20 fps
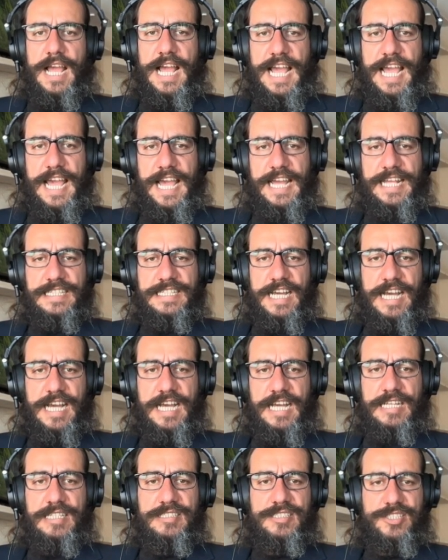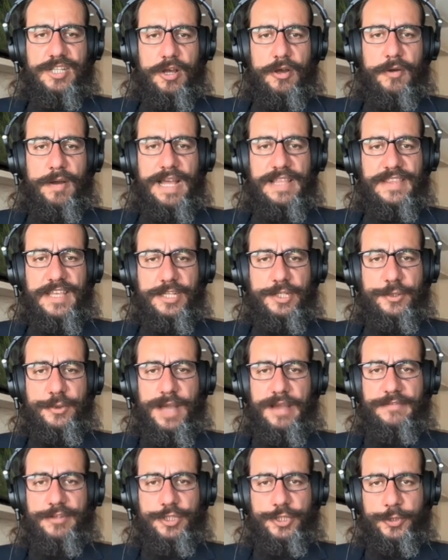And then you
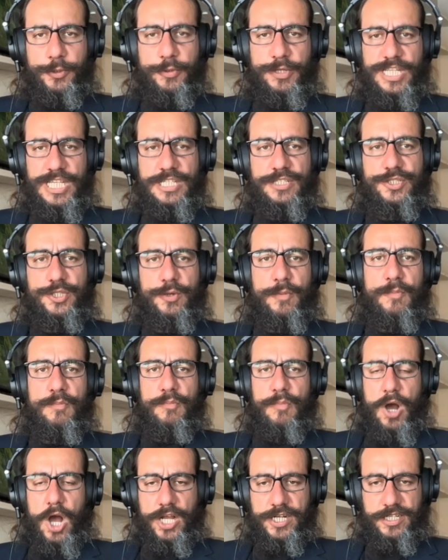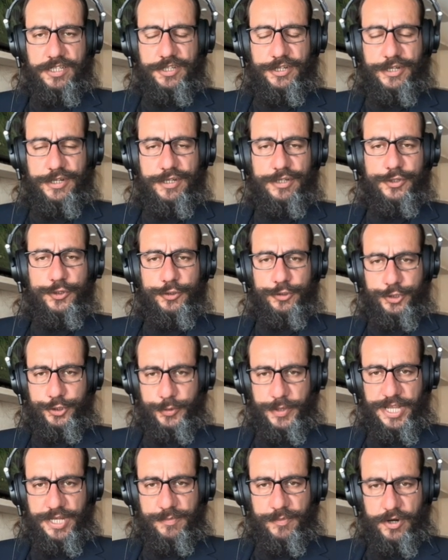have a duty to monitor your
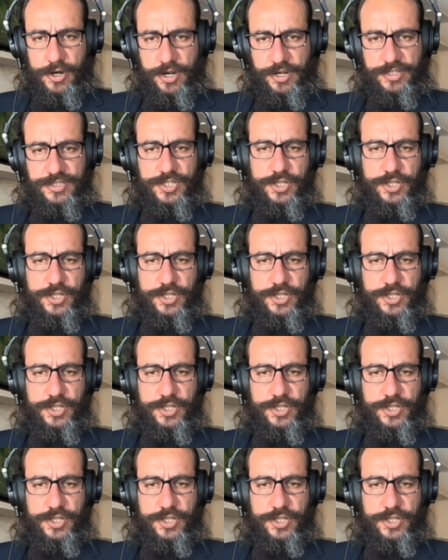trademark.